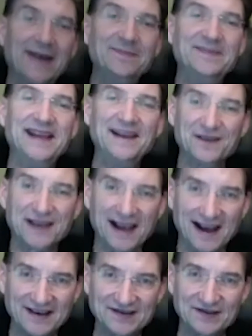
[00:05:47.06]
David
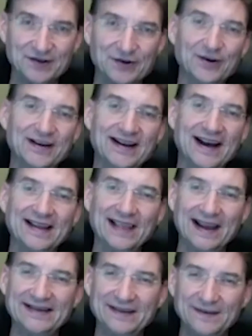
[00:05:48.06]
Geisler, and I'd
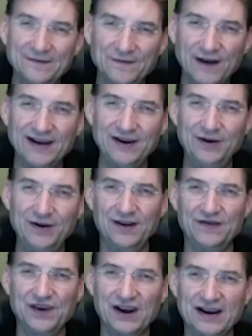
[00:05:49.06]
like to invite you to
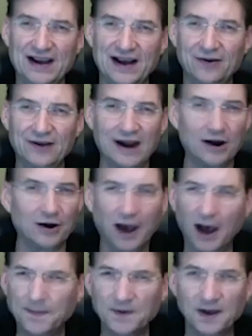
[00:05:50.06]
check out our
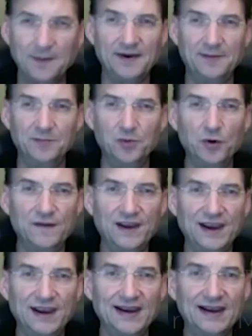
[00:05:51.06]
upcoming
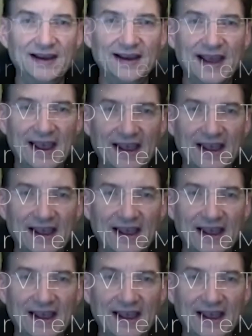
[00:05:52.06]
movie at